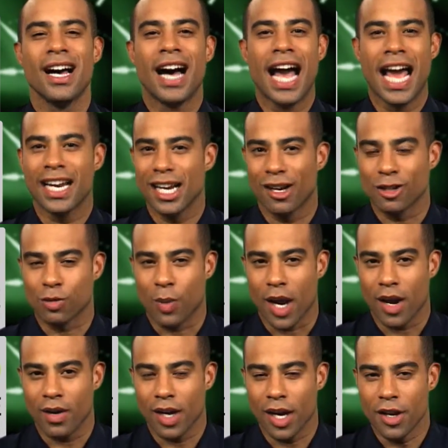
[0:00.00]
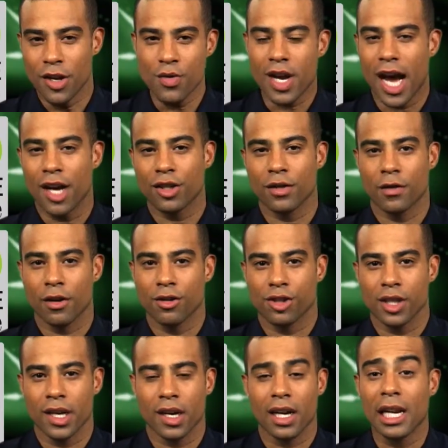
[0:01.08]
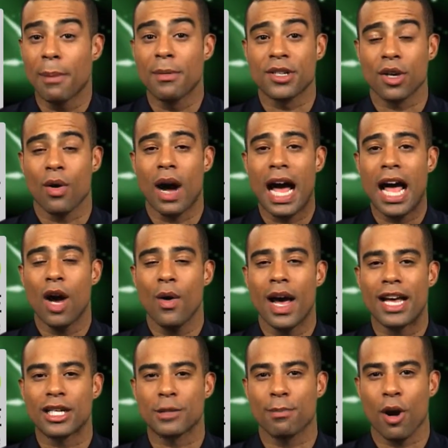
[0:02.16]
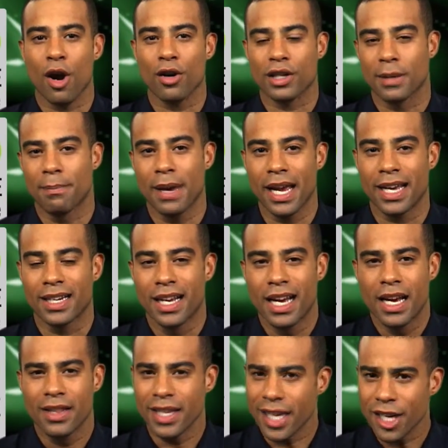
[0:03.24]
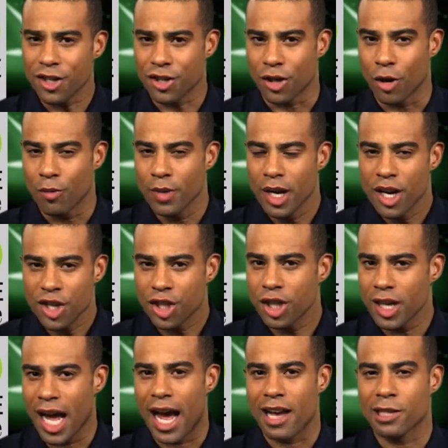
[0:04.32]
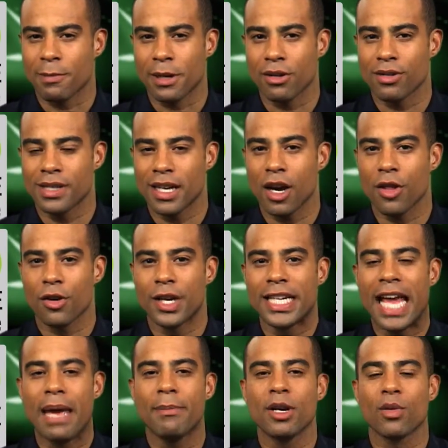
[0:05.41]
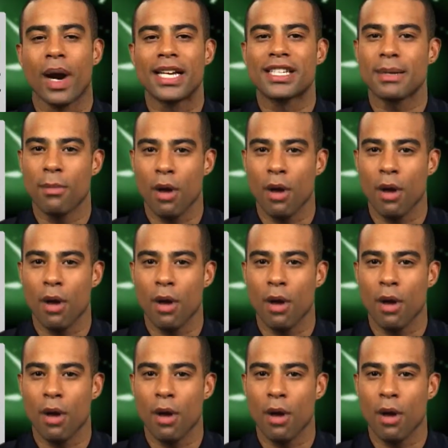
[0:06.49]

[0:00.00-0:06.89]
And elsewhere, a new controversy in Columbus, Ohio has sparked debate. The issue, should hospitals sell their naming rights to